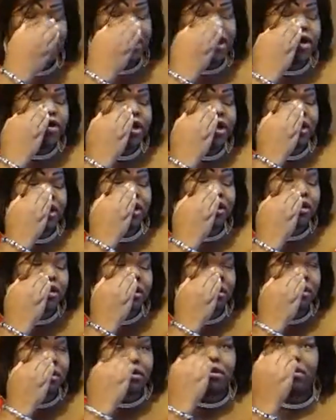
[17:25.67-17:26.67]
All right.
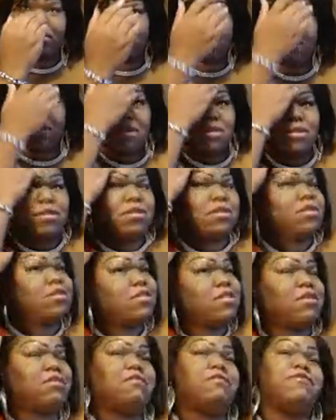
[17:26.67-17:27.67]

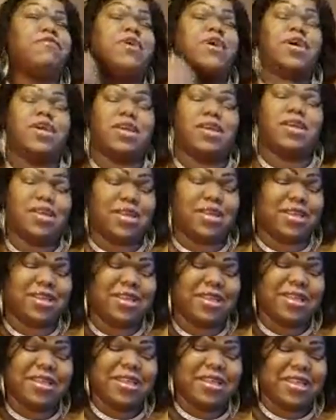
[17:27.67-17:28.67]
The fuck?
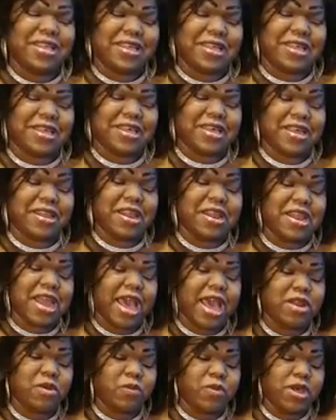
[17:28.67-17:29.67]
The
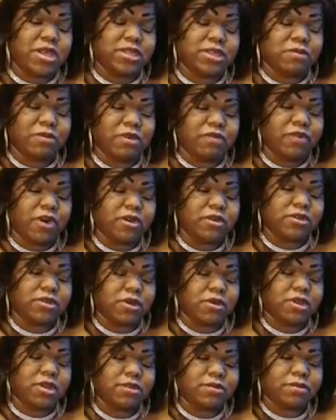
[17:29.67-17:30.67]
9 of Wands in reverse,
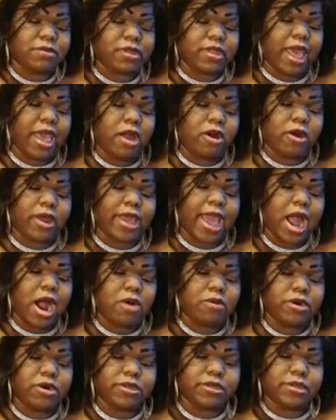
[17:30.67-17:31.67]
so they are
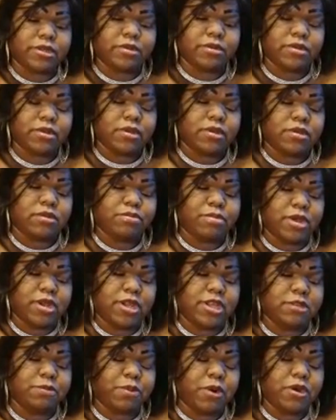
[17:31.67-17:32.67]
cowards. But
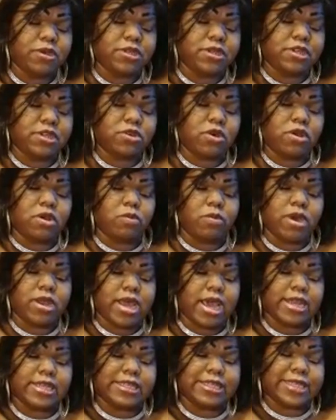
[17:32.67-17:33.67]
this person is going to
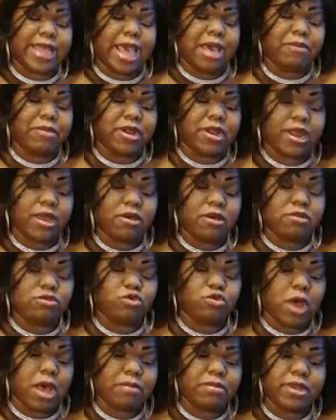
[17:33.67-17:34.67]
run out of stamina. They're going to
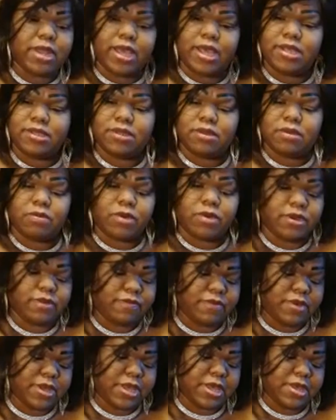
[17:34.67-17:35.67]
drop dead
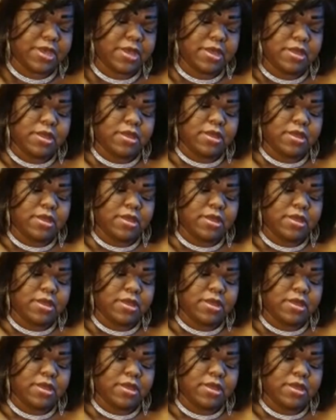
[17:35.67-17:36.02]
somewhere. Fuck it.